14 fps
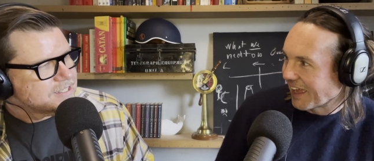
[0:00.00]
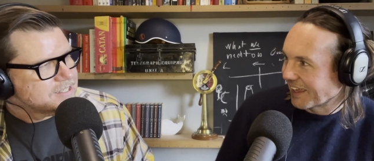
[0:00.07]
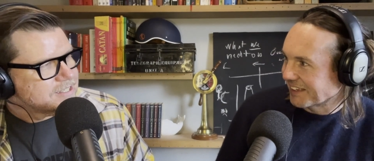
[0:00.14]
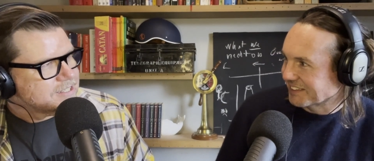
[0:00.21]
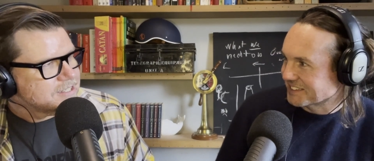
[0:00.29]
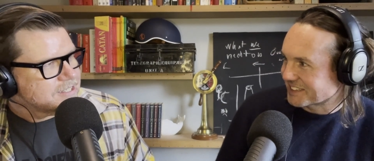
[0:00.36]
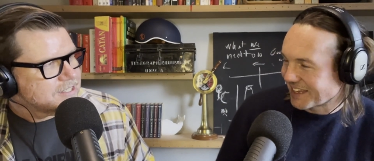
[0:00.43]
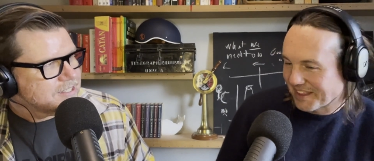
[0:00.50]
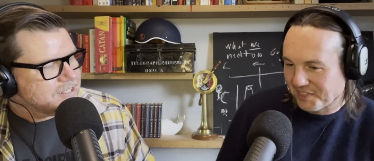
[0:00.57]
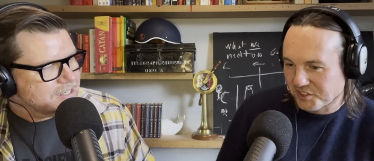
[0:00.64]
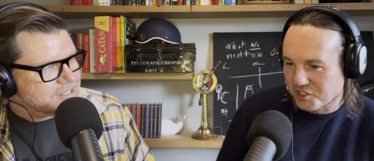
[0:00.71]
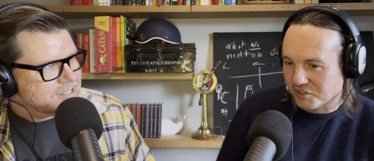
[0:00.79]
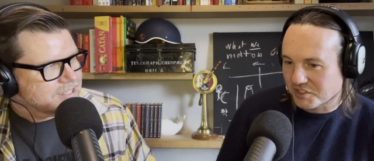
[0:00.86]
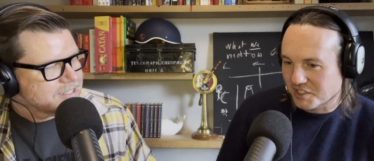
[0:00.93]
Speaker 1: And and
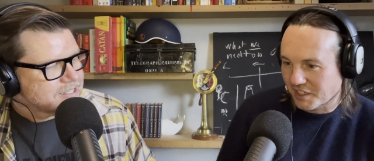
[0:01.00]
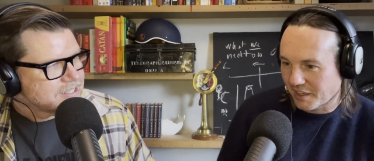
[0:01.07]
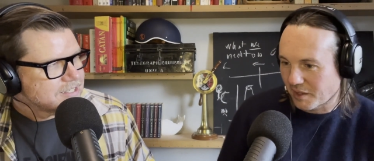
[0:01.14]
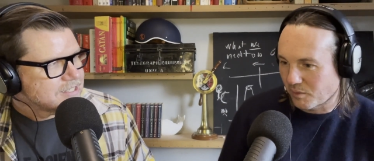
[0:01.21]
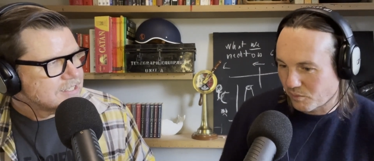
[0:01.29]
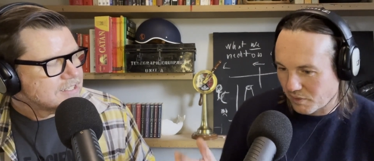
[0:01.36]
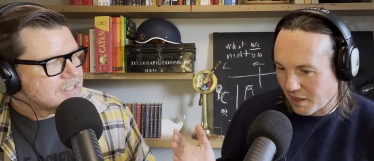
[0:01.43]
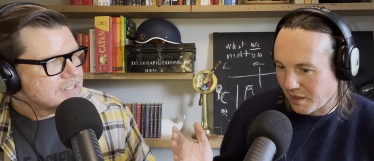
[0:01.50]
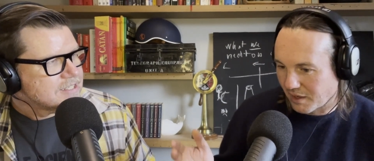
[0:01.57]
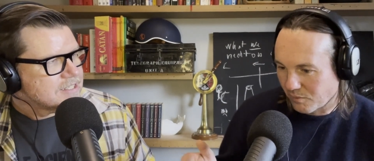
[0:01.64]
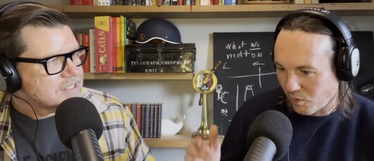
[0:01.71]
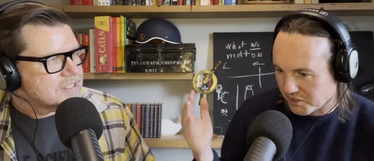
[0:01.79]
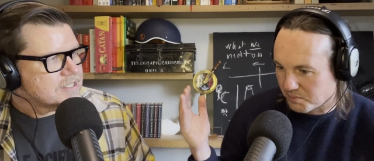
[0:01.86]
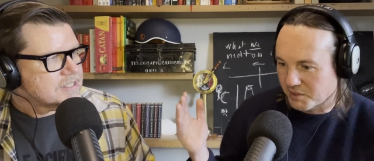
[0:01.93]
yes. the doctor
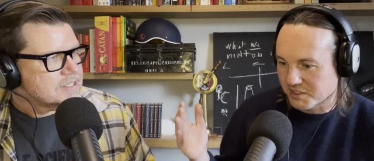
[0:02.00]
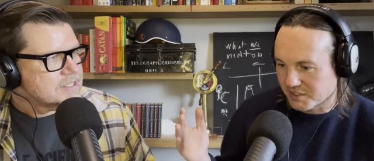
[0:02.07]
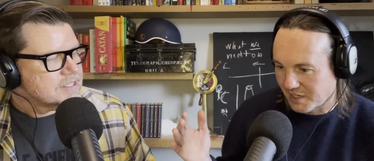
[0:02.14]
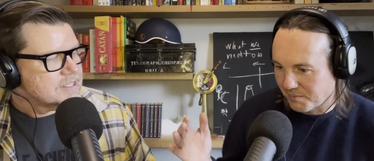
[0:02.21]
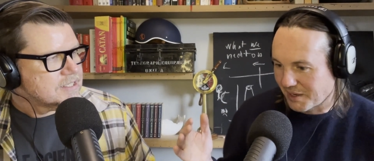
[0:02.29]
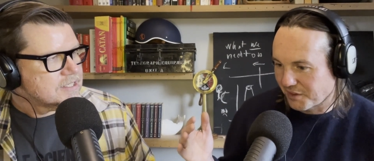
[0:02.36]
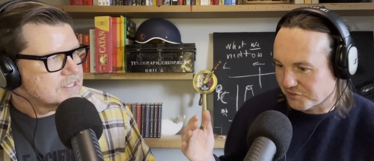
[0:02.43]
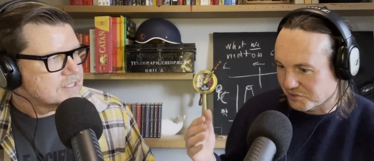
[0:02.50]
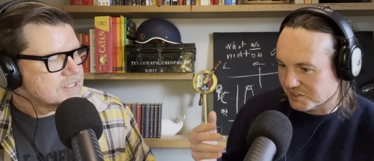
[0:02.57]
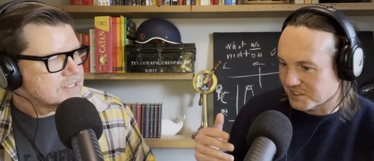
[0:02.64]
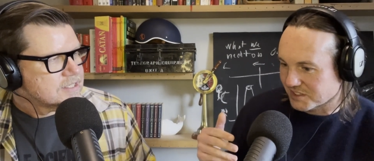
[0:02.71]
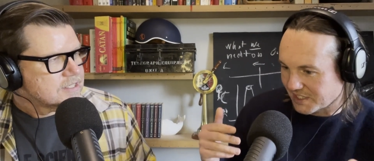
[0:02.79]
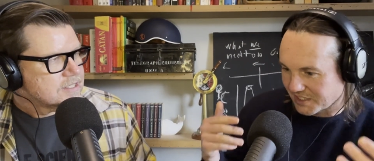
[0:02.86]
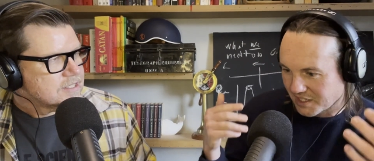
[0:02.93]
uh, woke the person up
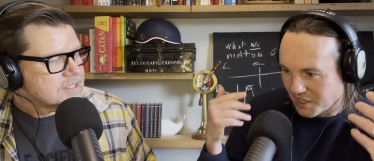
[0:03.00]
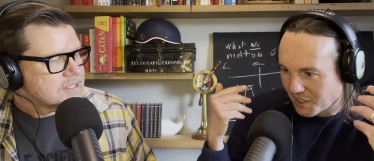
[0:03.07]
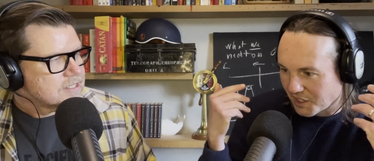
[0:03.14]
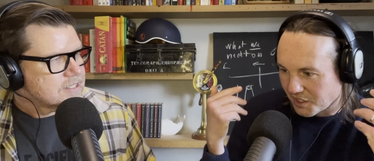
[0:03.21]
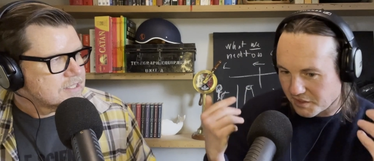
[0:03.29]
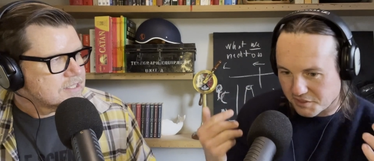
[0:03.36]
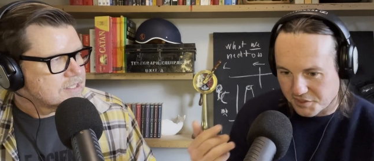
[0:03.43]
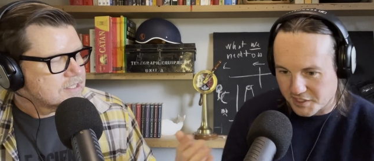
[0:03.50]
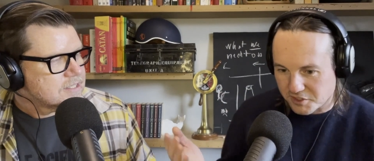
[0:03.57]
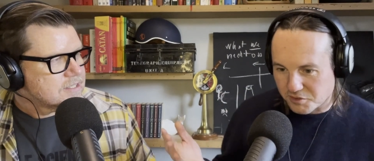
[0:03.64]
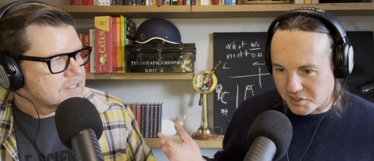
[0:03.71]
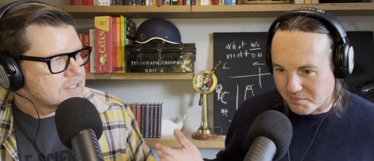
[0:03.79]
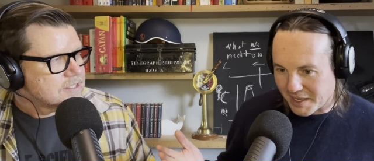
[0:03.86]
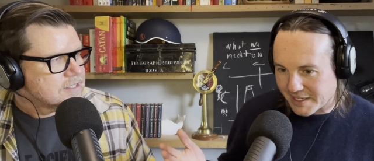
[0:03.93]
afterwards and said,
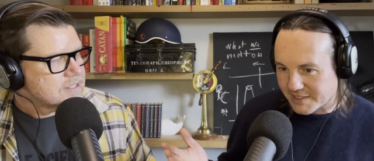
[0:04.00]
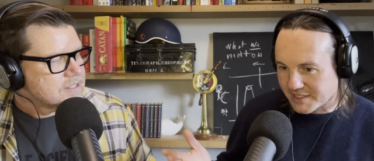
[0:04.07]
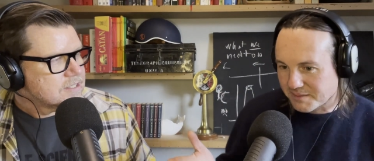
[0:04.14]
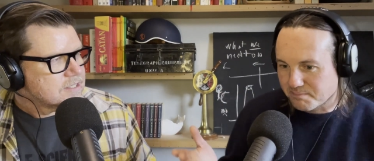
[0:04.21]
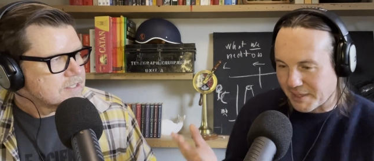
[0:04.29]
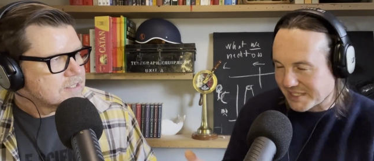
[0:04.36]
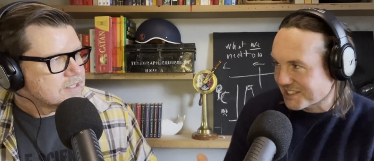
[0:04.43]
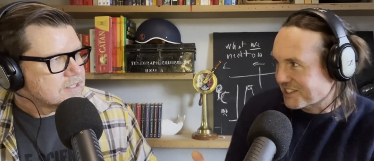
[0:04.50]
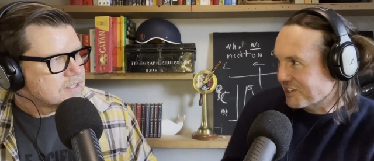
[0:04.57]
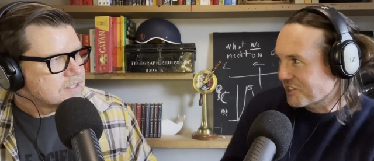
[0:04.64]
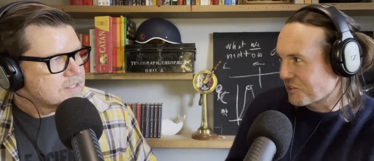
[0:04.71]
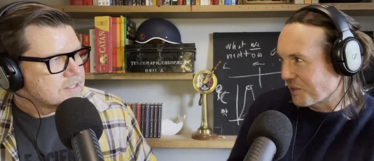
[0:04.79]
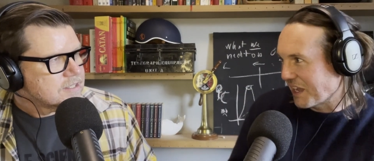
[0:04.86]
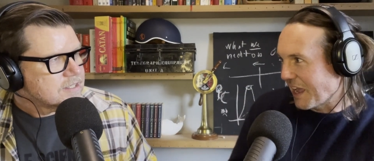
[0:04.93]
"This was amazing, best
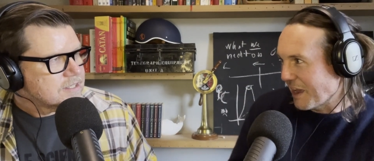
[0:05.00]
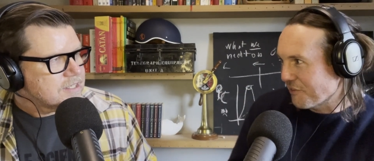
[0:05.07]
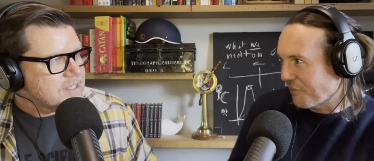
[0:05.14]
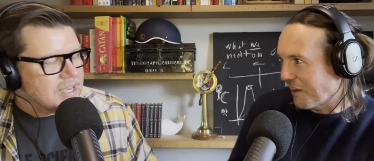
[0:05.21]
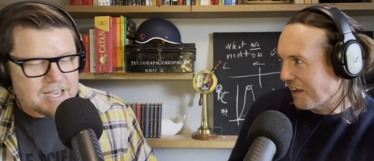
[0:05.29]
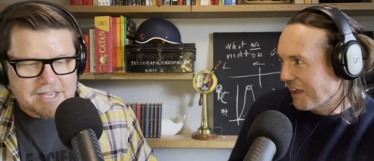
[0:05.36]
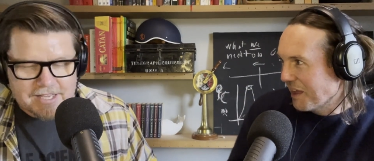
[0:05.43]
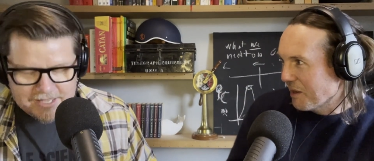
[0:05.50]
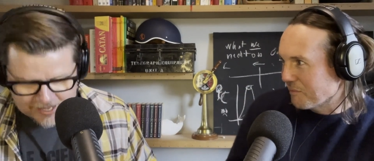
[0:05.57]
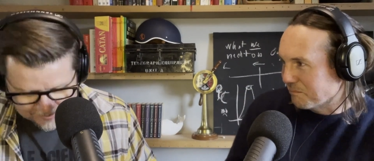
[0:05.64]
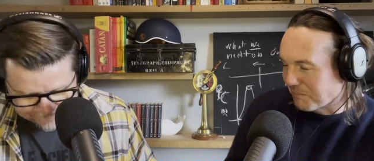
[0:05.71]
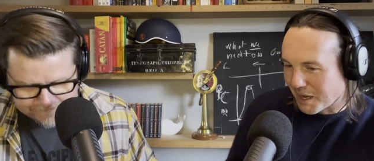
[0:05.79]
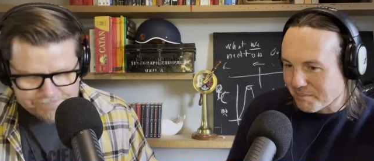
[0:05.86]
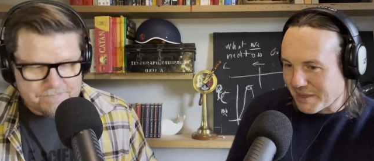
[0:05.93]
surgery ever.
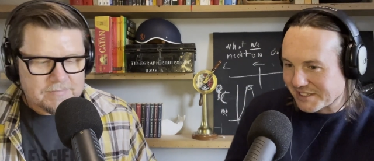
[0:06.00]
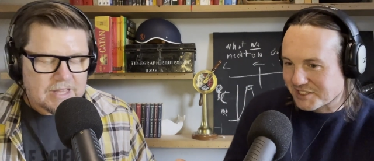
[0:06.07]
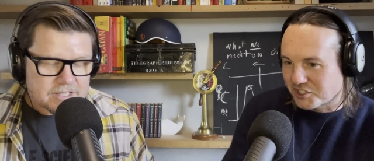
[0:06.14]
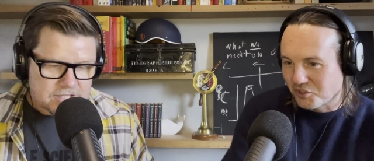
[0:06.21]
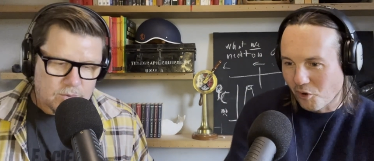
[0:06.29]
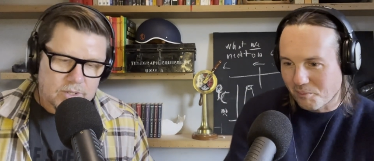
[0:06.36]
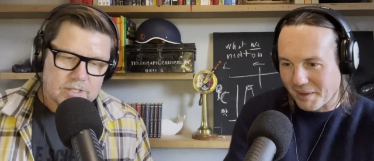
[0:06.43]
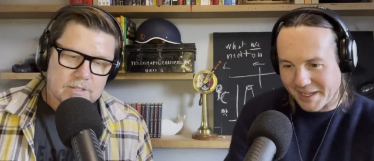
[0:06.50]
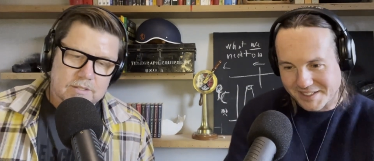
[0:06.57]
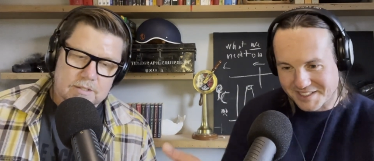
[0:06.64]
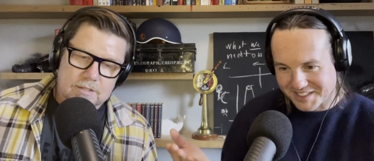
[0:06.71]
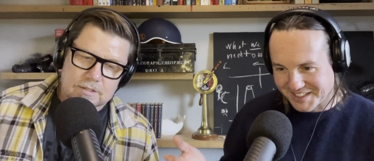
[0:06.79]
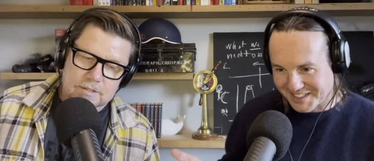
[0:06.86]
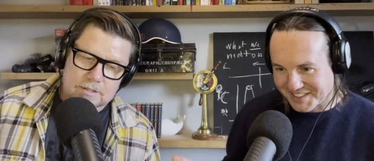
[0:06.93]
Yeah, uh, my best, your
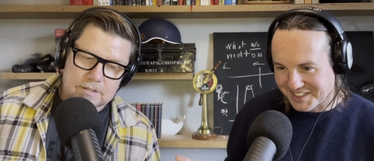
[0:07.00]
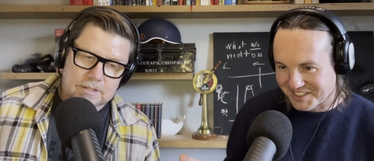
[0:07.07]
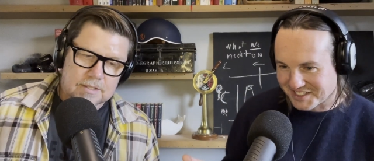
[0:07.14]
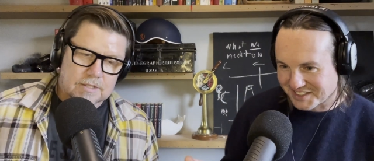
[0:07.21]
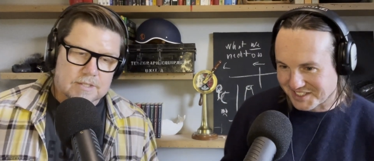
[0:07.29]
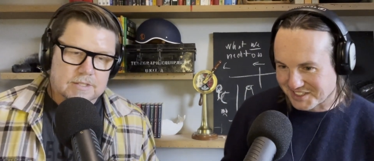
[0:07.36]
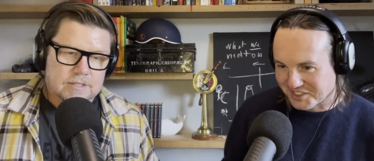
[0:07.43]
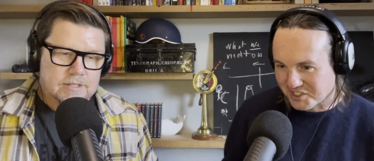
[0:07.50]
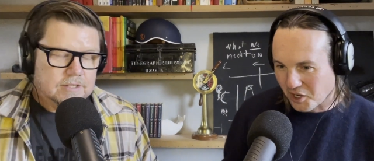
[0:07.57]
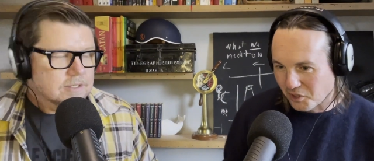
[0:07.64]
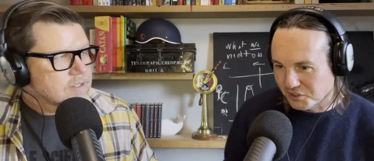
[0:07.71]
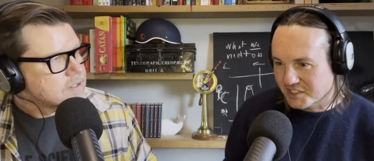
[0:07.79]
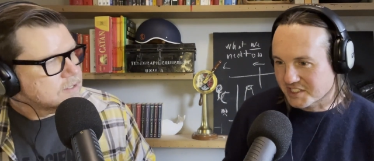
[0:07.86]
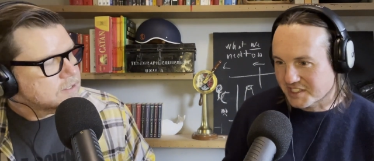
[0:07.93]
best. This is this is gold